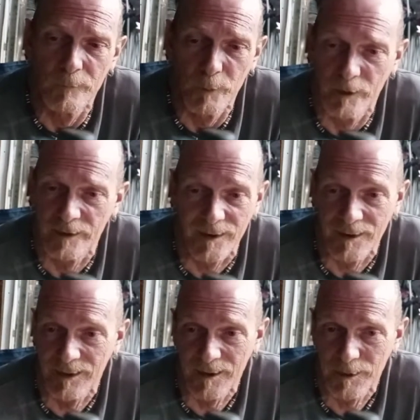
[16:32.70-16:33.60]
I wanted to
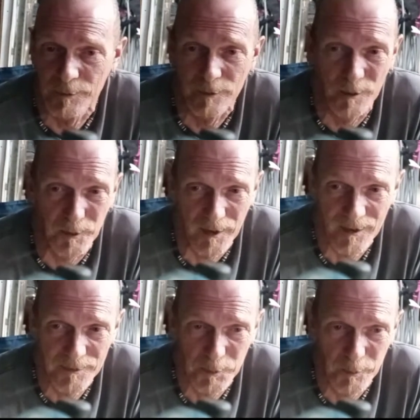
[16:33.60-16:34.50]
say thank you to all the
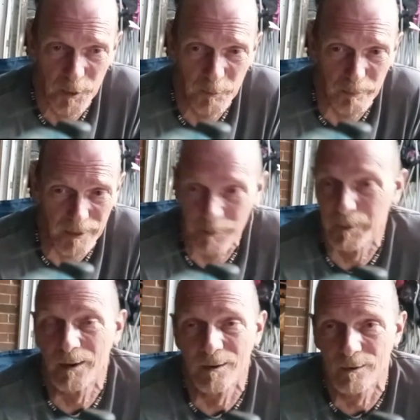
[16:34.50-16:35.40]
guys who helped get
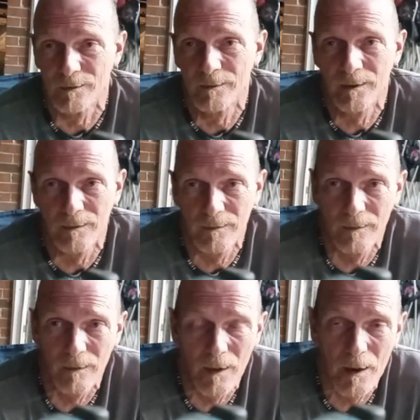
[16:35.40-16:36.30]
me here
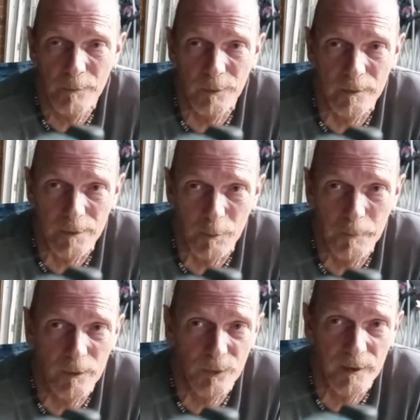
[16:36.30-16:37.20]
in life and taught
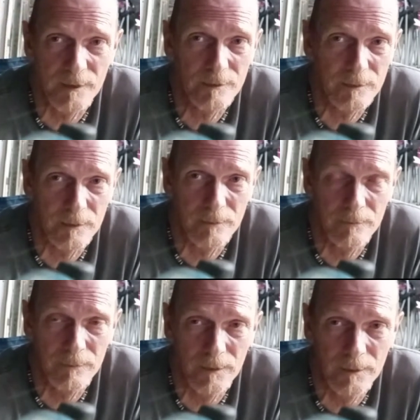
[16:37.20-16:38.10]
me the things
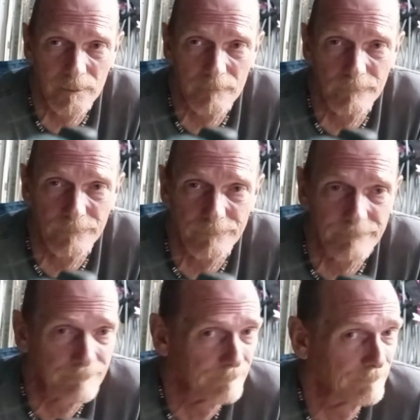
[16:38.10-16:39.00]
that
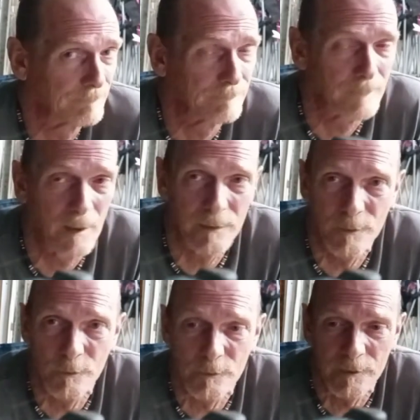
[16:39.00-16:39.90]
I
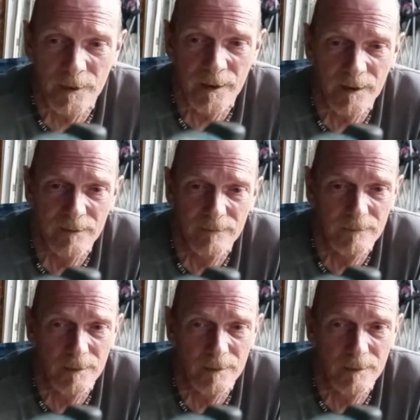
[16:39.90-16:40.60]
use today.